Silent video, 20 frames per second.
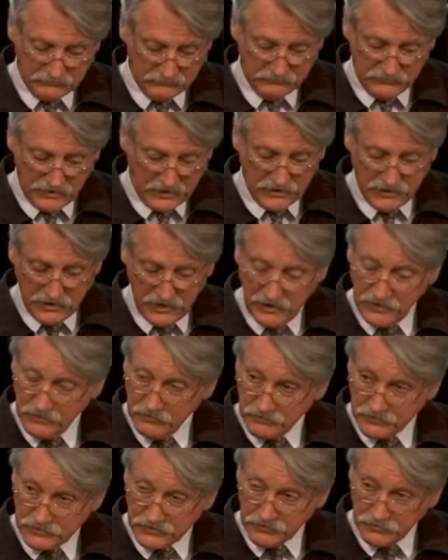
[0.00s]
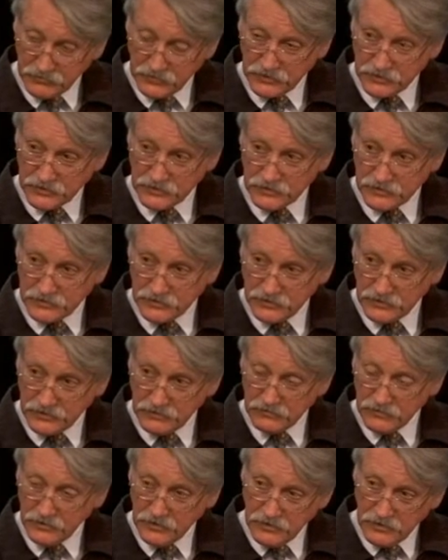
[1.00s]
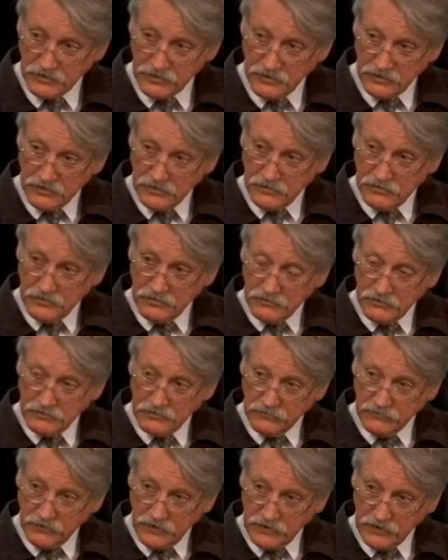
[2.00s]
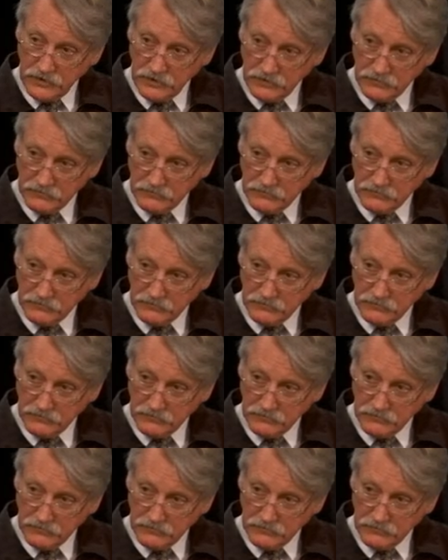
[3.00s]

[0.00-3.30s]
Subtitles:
in need of this emergency funding?